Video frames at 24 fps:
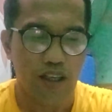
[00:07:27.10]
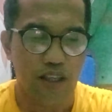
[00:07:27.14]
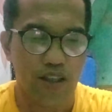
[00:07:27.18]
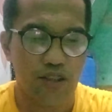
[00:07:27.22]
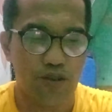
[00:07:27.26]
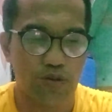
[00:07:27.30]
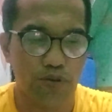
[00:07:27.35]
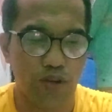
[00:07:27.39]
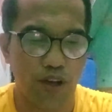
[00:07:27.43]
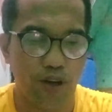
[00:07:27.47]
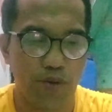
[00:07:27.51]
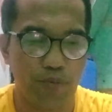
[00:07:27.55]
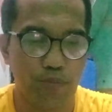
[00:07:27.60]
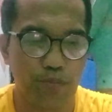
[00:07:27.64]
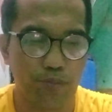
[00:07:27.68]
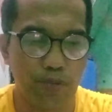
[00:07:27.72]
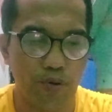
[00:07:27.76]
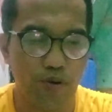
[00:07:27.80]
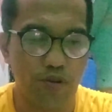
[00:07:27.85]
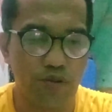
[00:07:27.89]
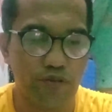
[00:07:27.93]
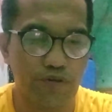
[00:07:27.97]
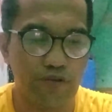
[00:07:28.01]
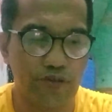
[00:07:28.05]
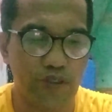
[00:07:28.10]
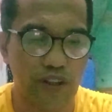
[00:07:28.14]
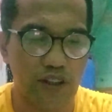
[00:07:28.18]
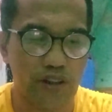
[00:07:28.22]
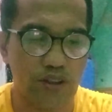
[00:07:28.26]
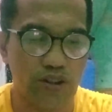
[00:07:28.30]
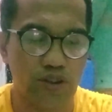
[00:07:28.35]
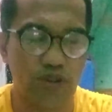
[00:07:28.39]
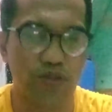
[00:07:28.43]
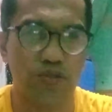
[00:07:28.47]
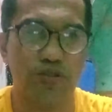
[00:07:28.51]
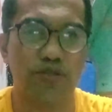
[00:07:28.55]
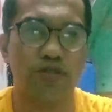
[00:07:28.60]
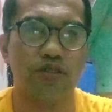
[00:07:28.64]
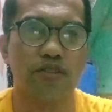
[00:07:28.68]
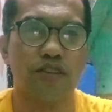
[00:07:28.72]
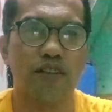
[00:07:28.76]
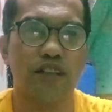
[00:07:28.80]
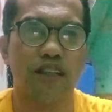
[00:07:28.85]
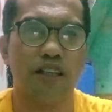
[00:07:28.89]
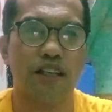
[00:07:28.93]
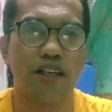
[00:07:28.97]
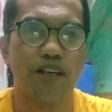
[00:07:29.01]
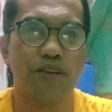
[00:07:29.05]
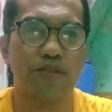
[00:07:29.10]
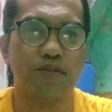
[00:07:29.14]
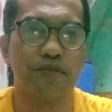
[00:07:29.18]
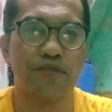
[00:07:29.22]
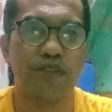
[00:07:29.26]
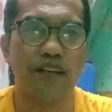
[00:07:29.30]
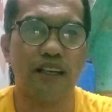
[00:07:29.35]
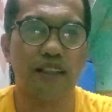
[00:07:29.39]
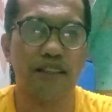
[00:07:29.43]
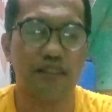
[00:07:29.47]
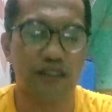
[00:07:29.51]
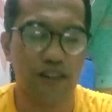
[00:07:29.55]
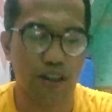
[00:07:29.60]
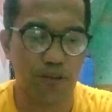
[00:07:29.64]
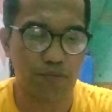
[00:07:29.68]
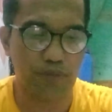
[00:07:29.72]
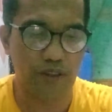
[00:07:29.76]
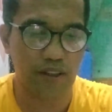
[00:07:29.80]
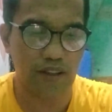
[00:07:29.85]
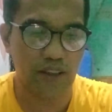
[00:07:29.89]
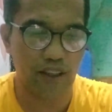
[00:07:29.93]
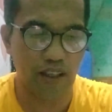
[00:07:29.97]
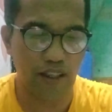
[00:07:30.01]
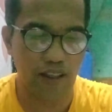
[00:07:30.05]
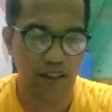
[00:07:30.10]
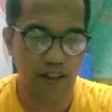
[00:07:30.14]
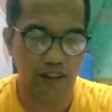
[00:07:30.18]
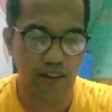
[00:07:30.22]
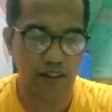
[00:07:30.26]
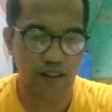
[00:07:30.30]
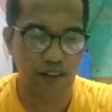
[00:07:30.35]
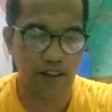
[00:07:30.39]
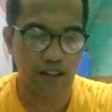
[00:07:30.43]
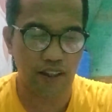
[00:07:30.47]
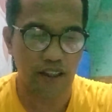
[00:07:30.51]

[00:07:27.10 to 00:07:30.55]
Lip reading: So, improve vision, vitamin A.